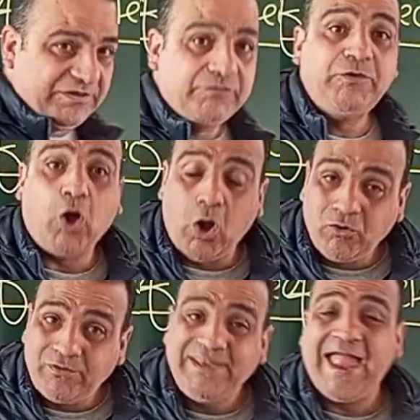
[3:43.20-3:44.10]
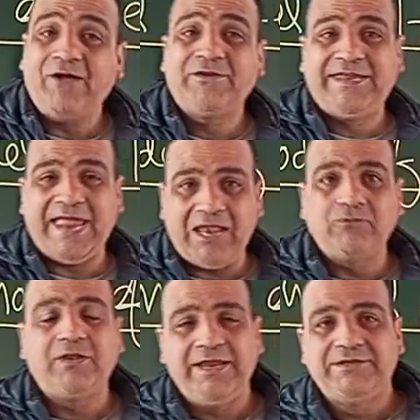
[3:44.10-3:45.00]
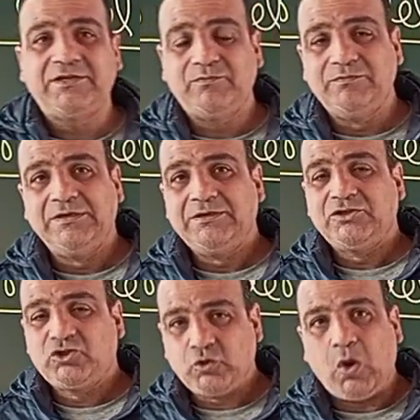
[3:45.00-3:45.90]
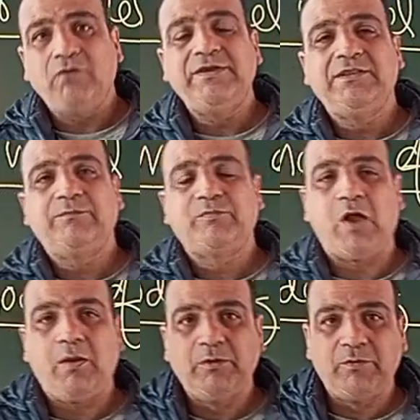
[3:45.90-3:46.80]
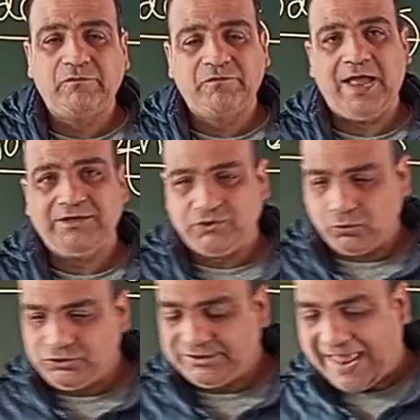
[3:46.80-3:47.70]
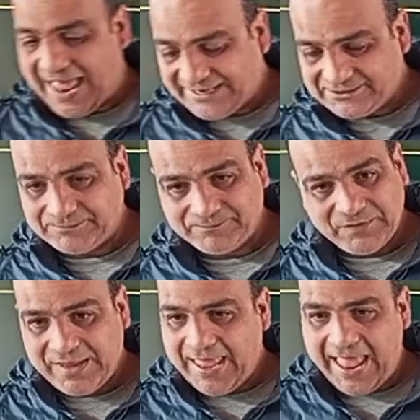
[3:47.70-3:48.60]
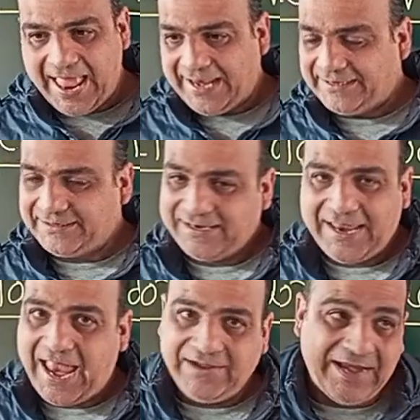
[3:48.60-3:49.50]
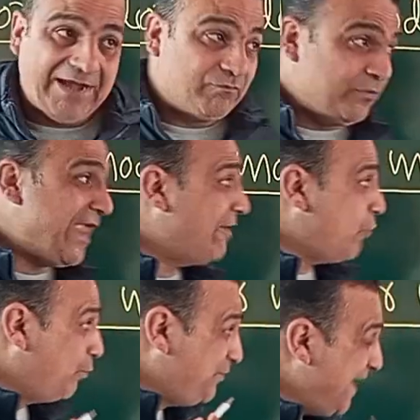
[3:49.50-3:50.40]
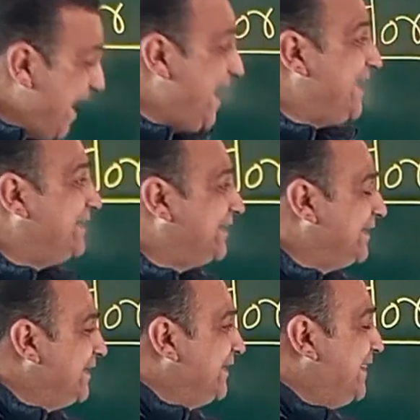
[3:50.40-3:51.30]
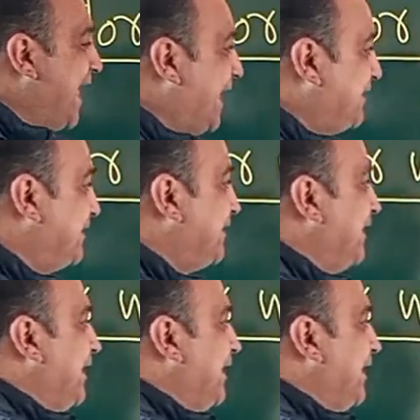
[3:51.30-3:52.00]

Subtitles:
which we already have calculated solving the problem of hydrogen atom, and we have obtained that